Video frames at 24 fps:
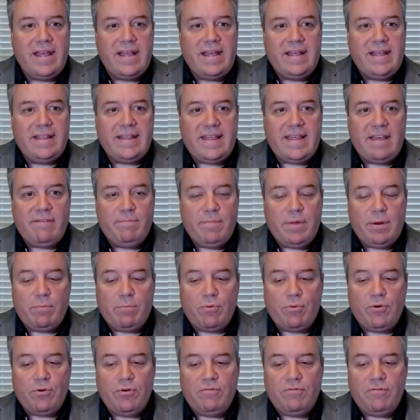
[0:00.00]
that they've been
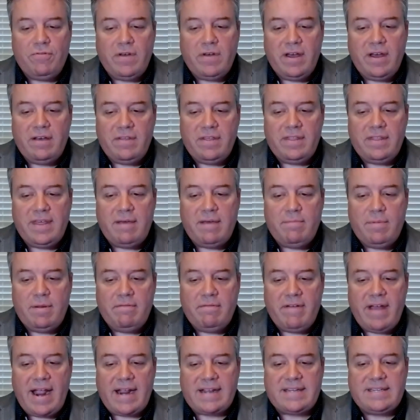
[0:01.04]
proof that they've been
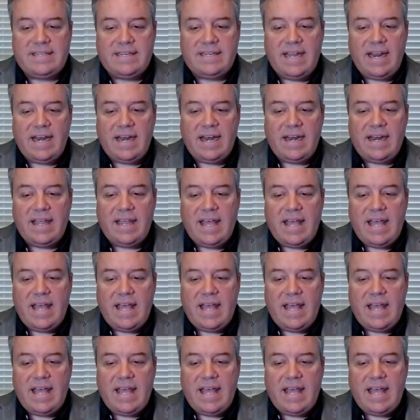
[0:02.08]
vaccinated.